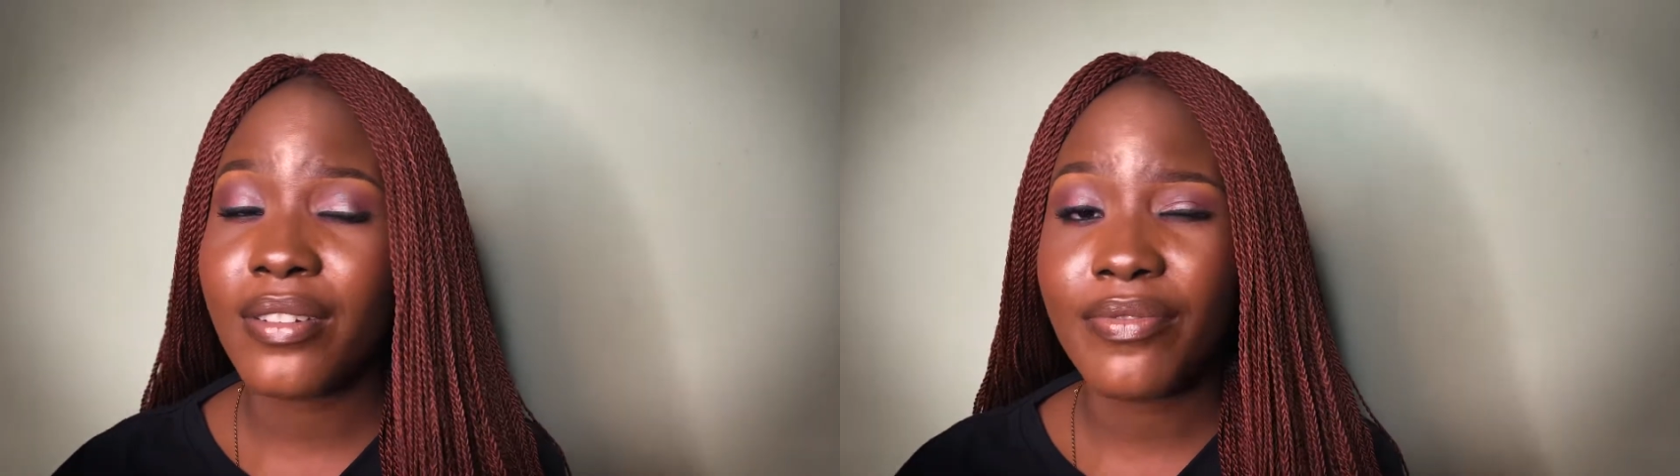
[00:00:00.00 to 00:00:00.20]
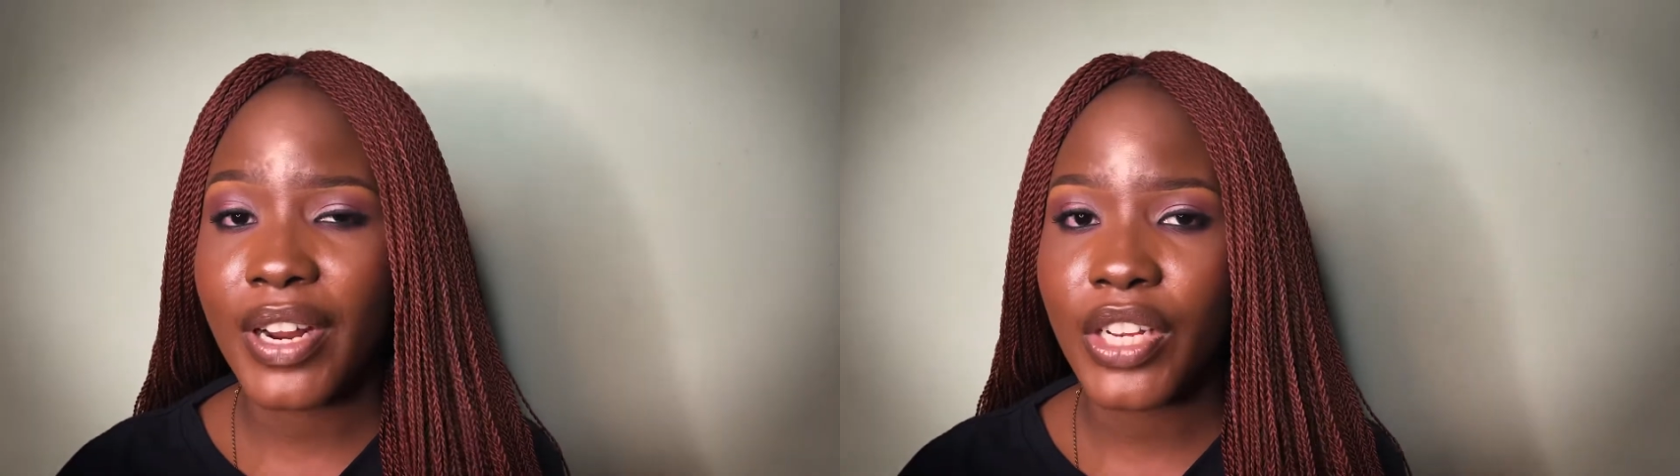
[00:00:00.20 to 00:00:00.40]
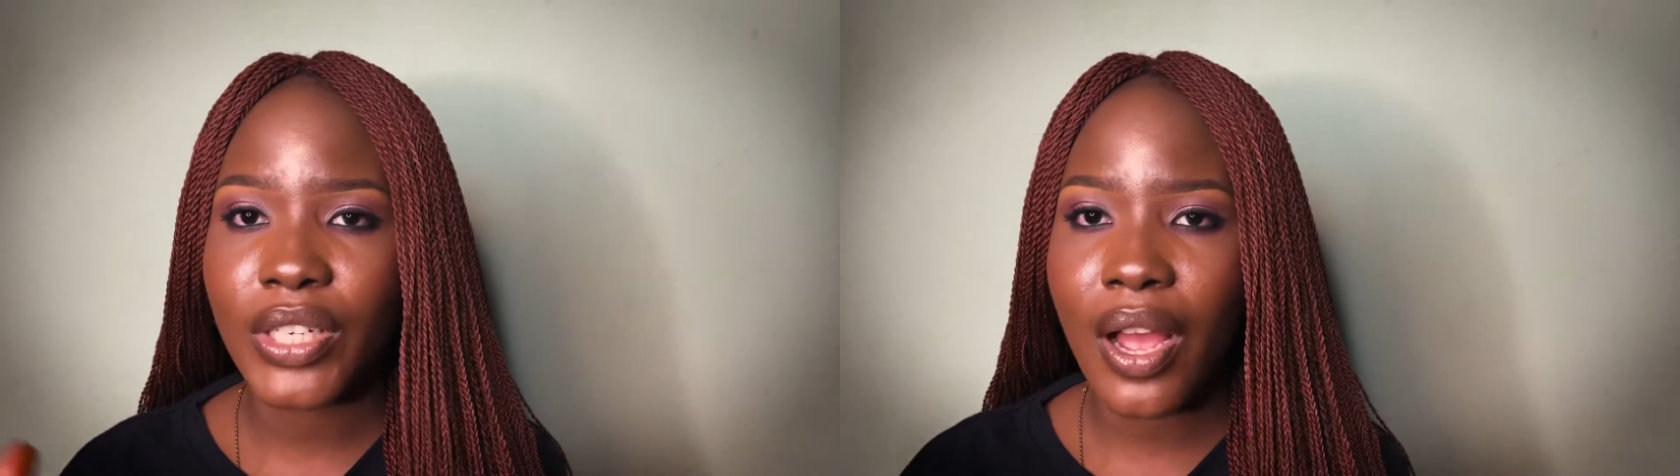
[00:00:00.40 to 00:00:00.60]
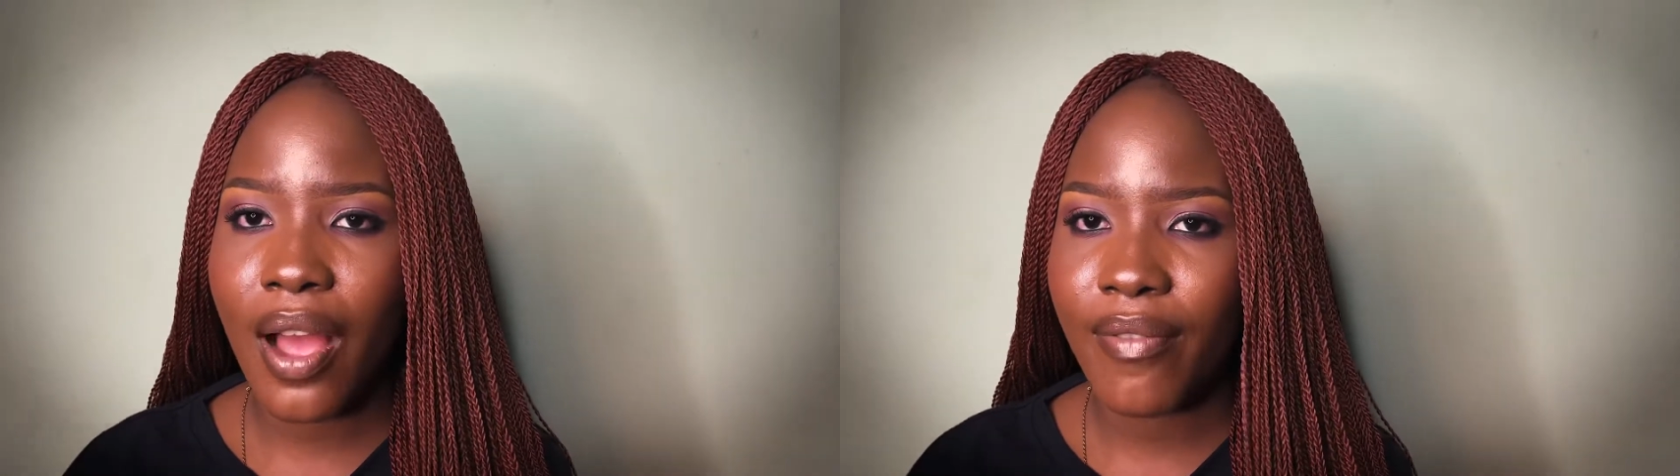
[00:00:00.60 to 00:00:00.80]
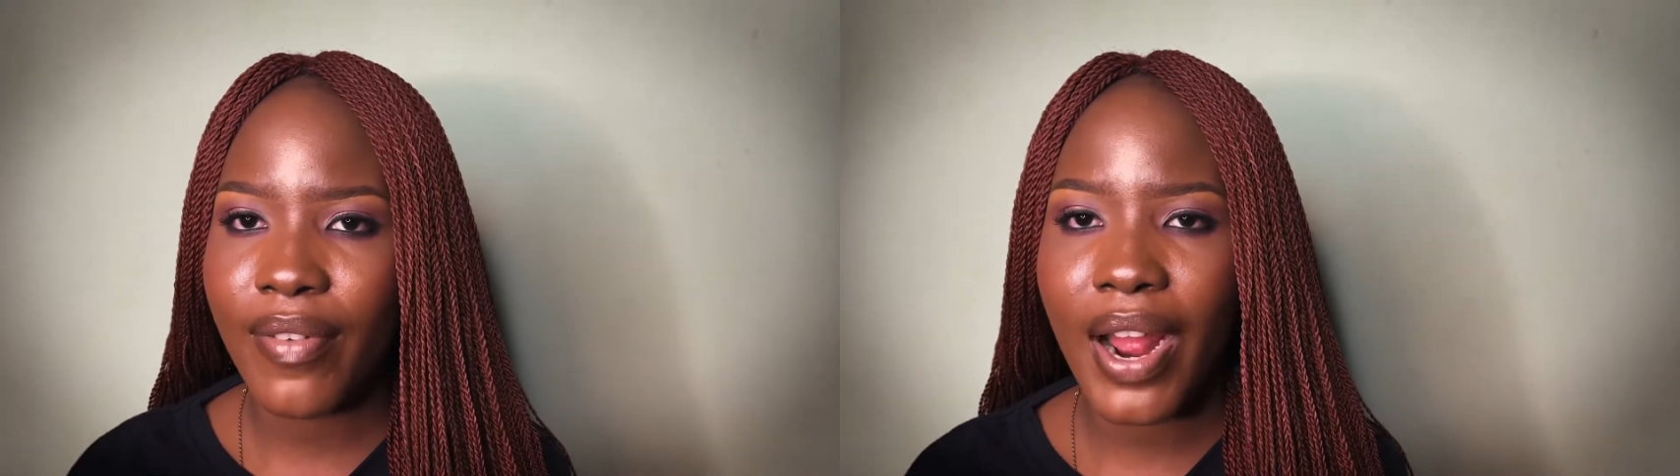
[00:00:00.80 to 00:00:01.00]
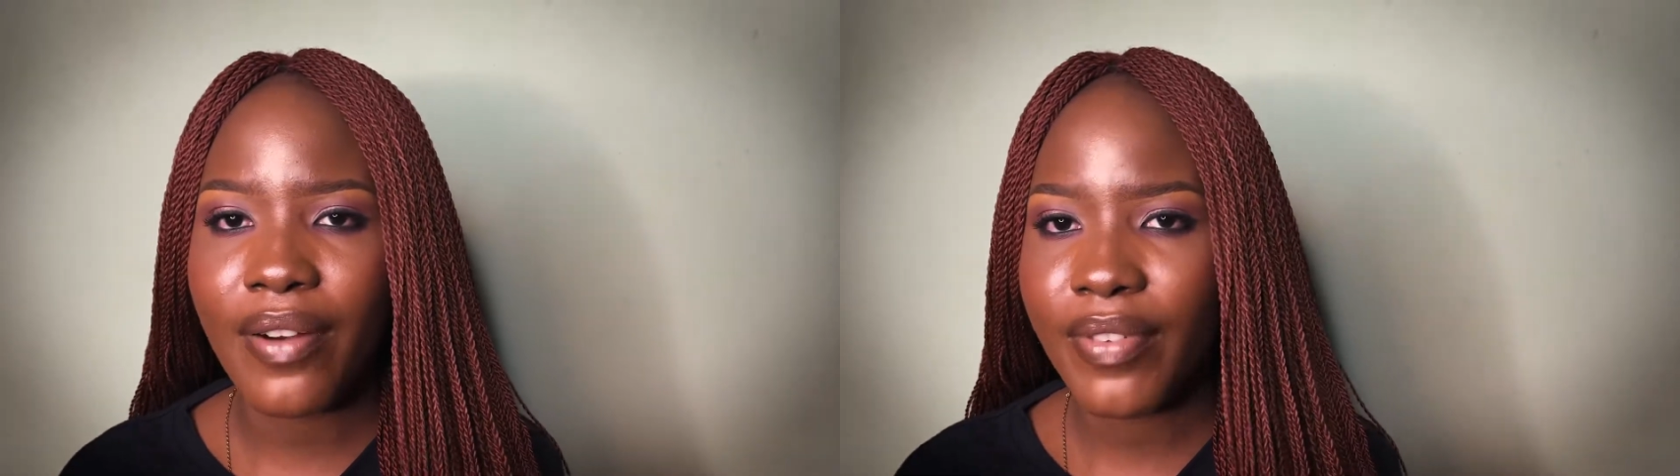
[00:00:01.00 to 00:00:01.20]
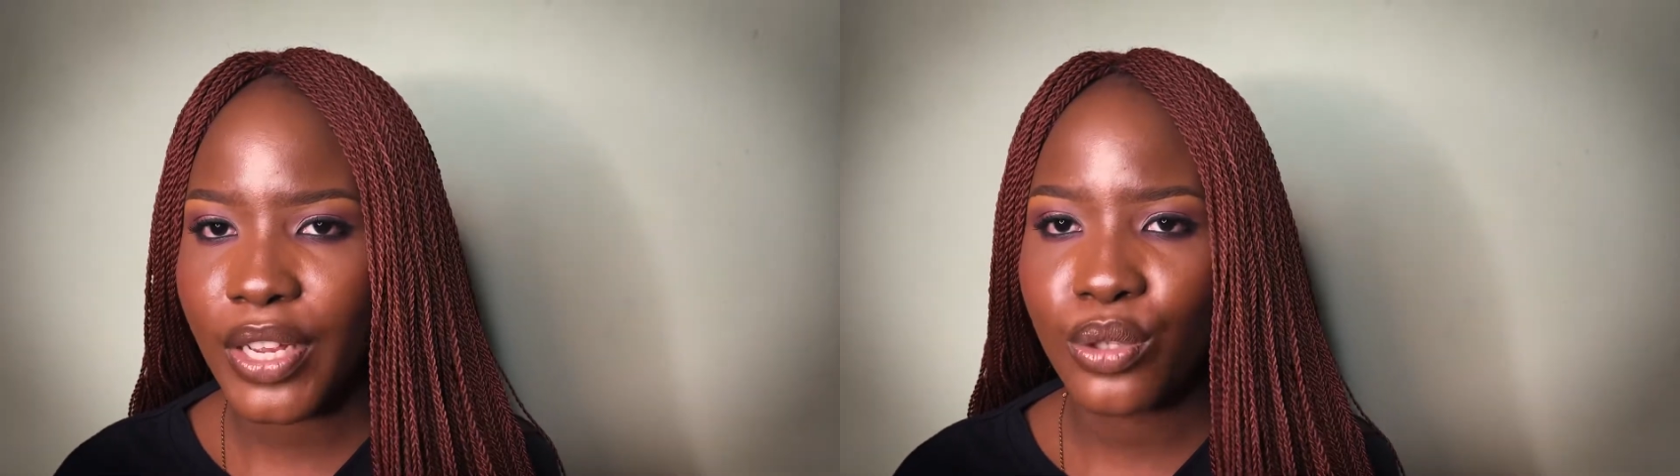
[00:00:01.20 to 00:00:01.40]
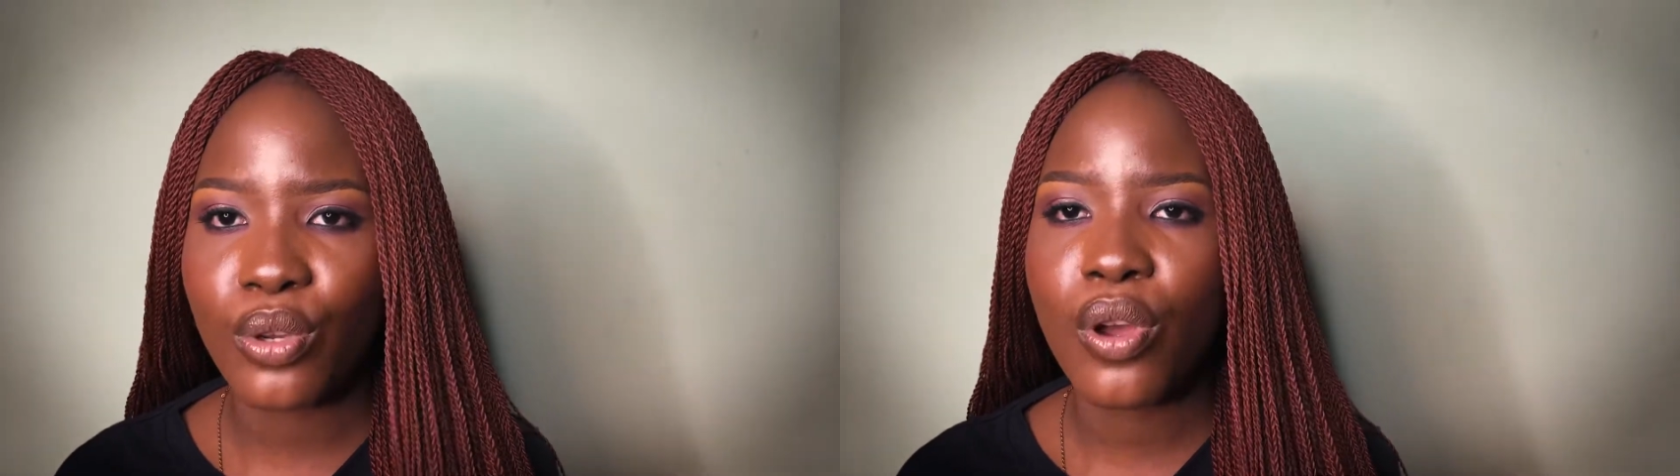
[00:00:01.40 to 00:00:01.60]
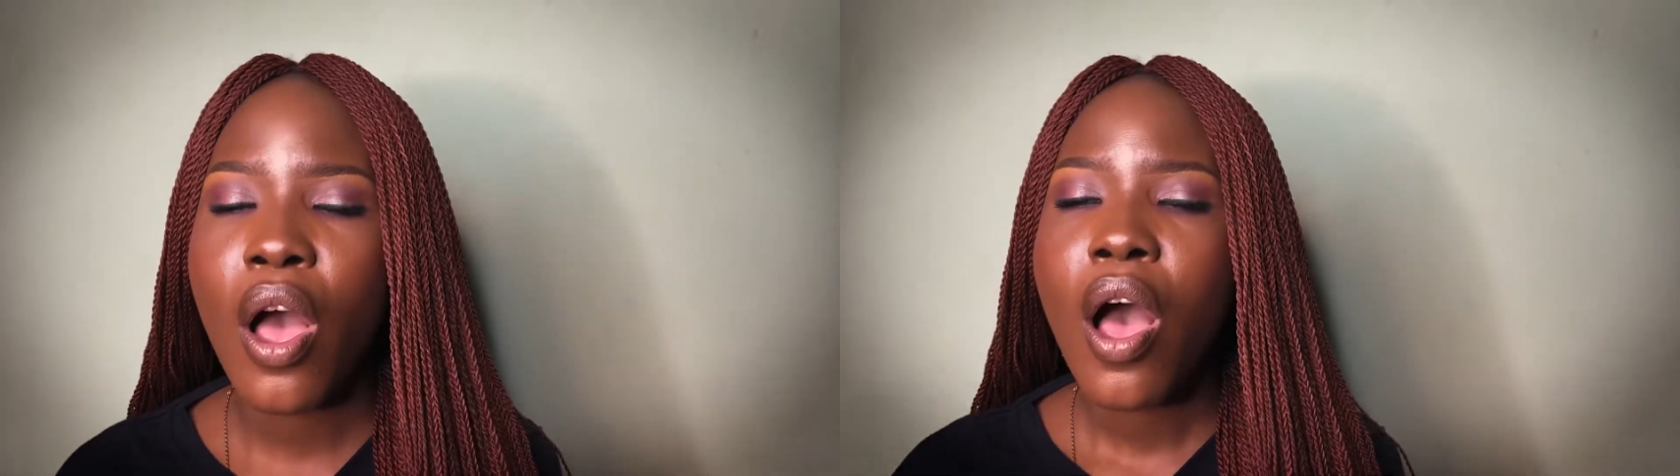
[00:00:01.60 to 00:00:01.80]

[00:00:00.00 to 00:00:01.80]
financial advisor